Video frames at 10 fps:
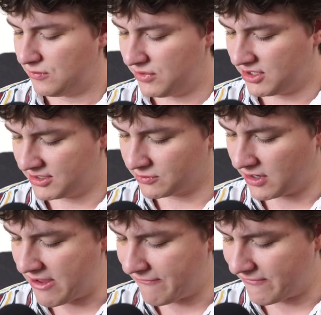Because what
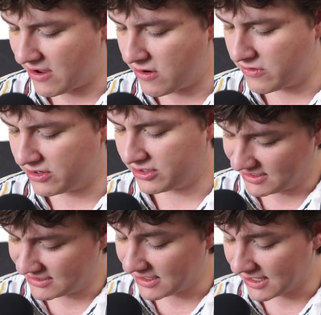I found,
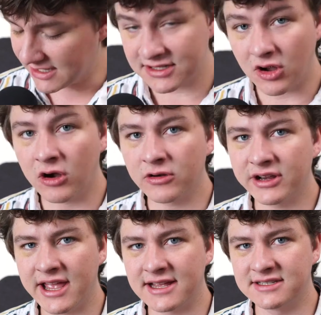it
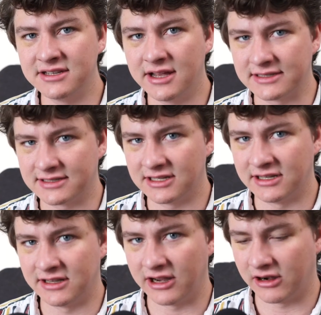already has dust
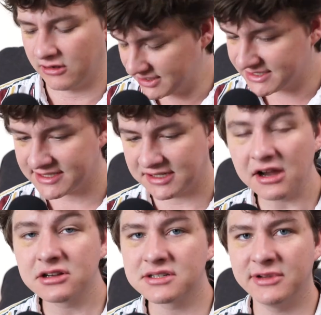in there. It
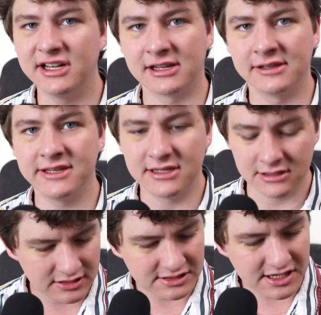scares me to
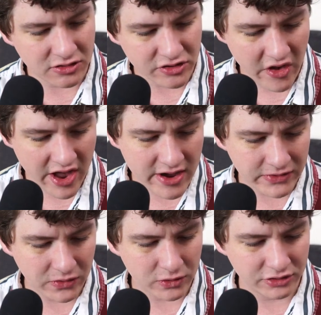clean. Because I don't know how
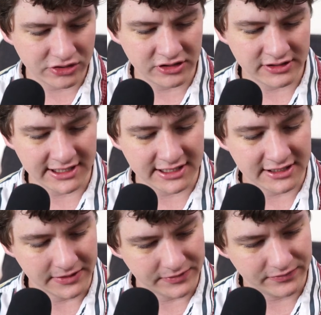in the world you clean it.